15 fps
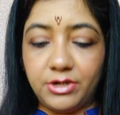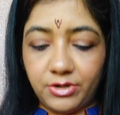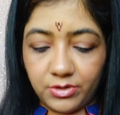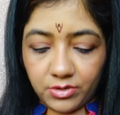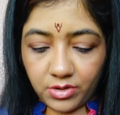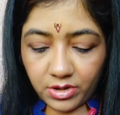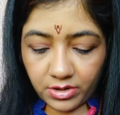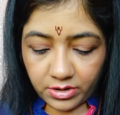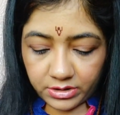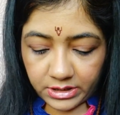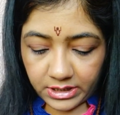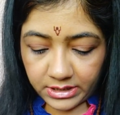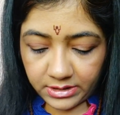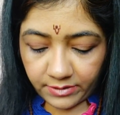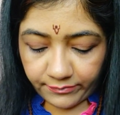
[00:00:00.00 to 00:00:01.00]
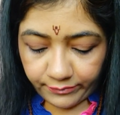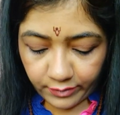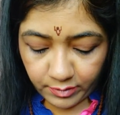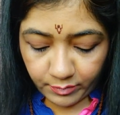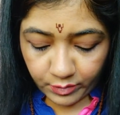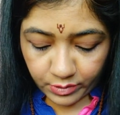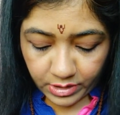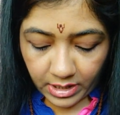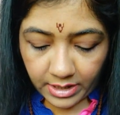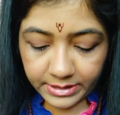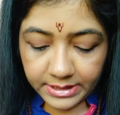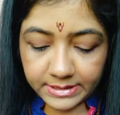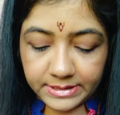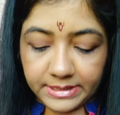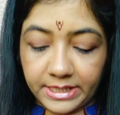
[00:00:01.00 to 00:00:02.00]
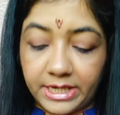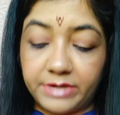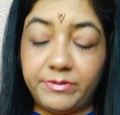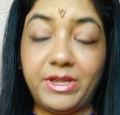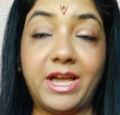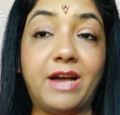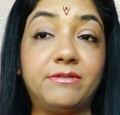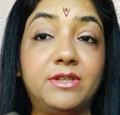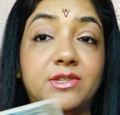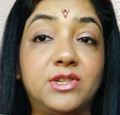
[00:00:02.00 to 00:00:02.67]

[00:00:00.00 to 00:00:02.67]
You know, the full moon card is there. We have the